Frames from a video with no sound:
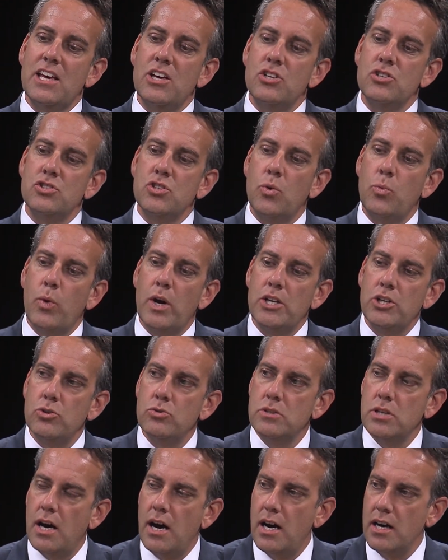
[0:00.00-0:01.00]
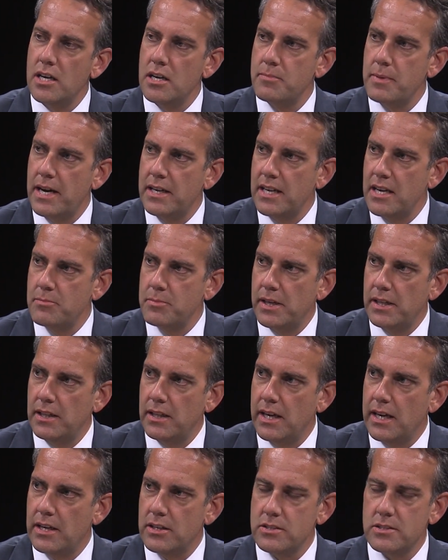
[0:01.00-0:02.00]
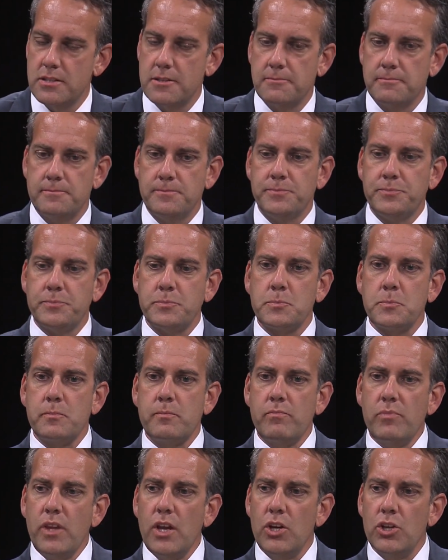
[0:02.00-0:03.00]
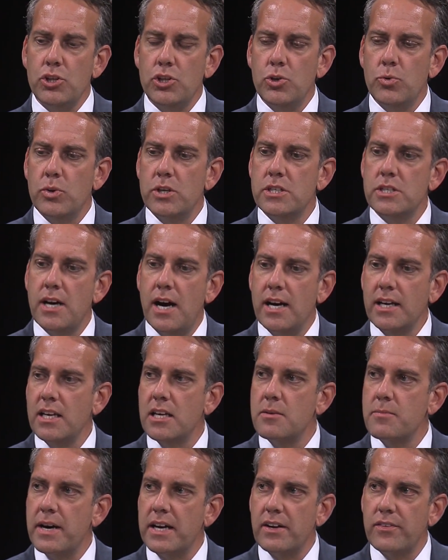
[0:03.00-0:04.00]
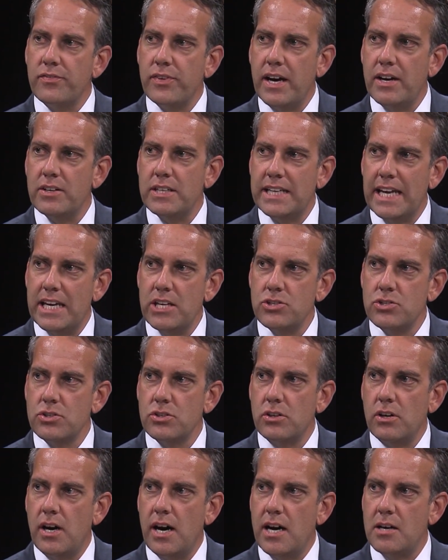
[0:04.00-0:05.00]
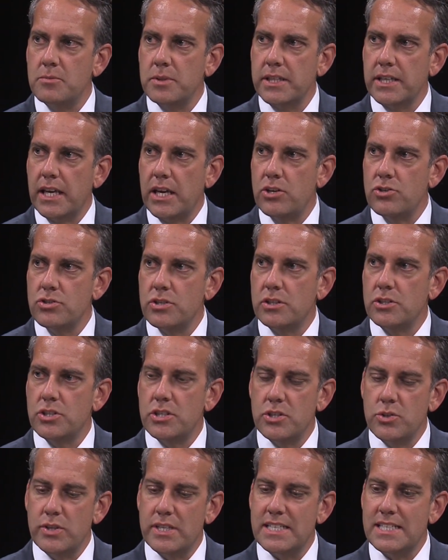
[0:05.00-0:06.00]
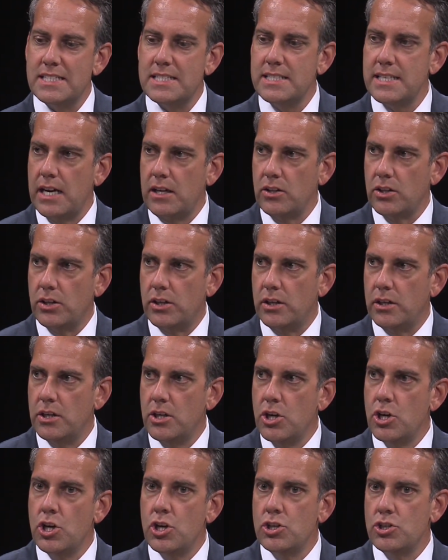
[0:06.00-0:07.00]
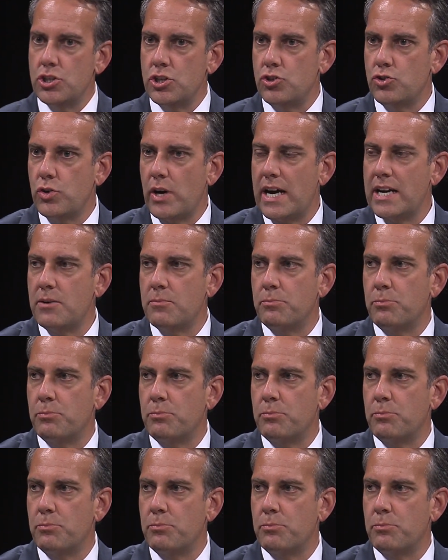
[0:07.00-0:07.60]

So when you talk about MLS, you are talking about a foundational obligation to the seller to try to